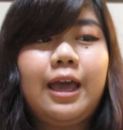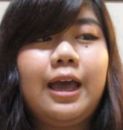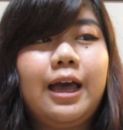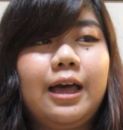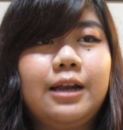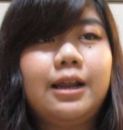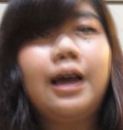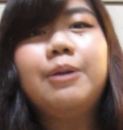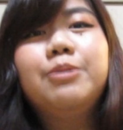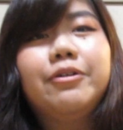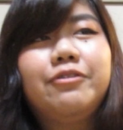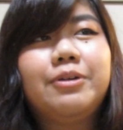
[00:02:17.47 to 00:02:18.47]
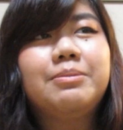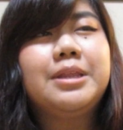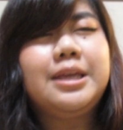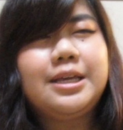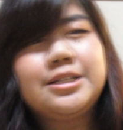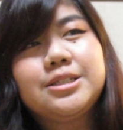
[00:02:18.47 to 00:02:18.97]
And I moved from
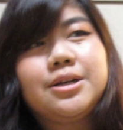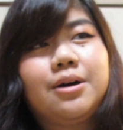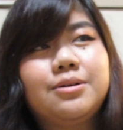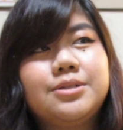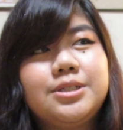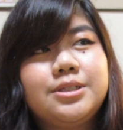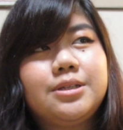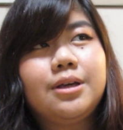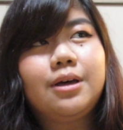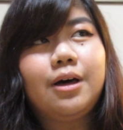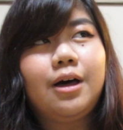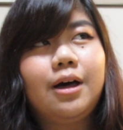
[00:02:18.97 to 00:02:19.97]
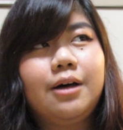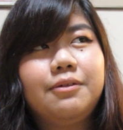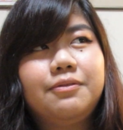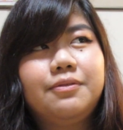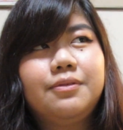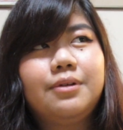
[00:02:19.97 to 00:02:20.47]
the east coast
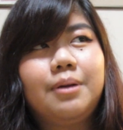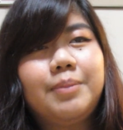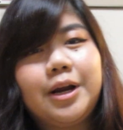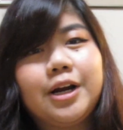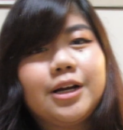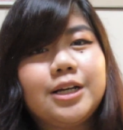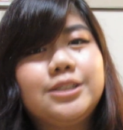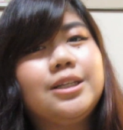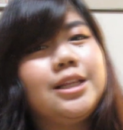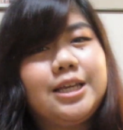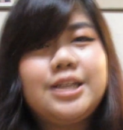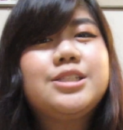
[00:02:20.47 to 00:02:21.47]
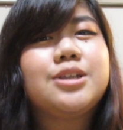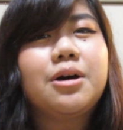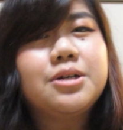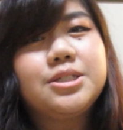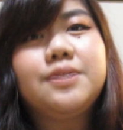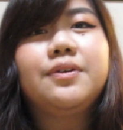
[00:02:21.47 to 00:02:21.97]
of America to the east
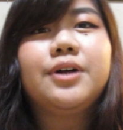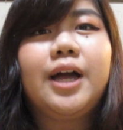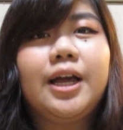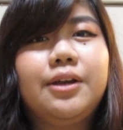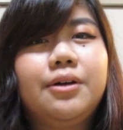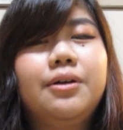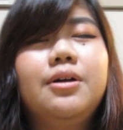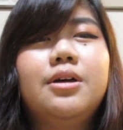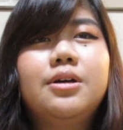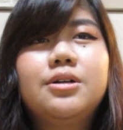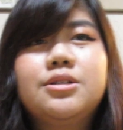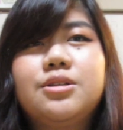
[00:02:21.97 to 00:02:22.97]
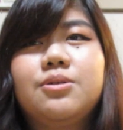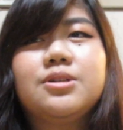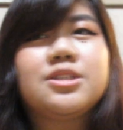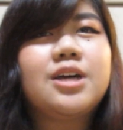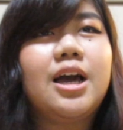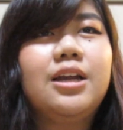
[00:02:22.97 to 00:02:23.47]
coast of Hokkaido. So
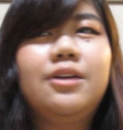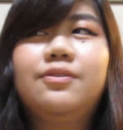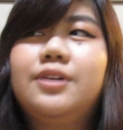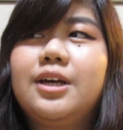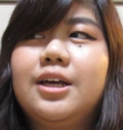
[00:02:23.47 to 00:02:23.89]
it's kind of